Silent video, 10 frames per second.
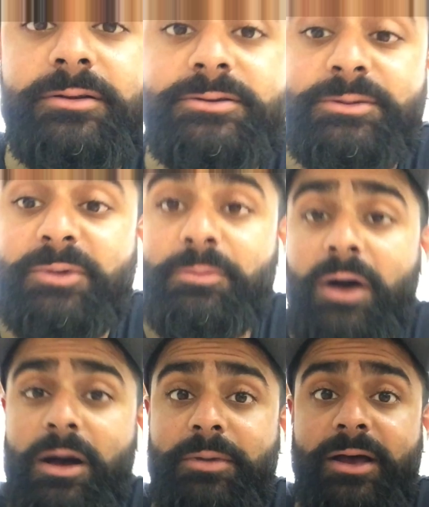some
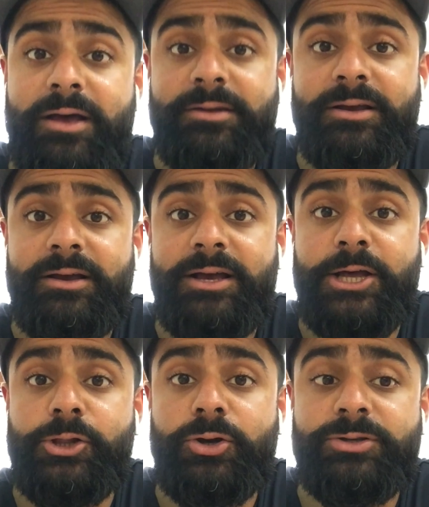kebab and
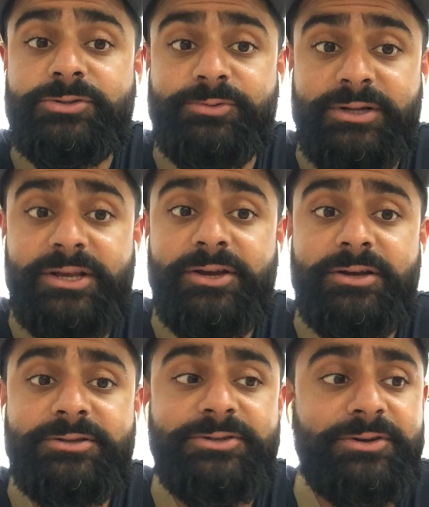it looks really
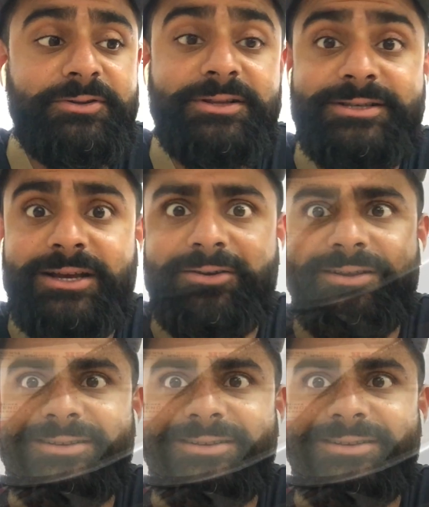good, so let's see how it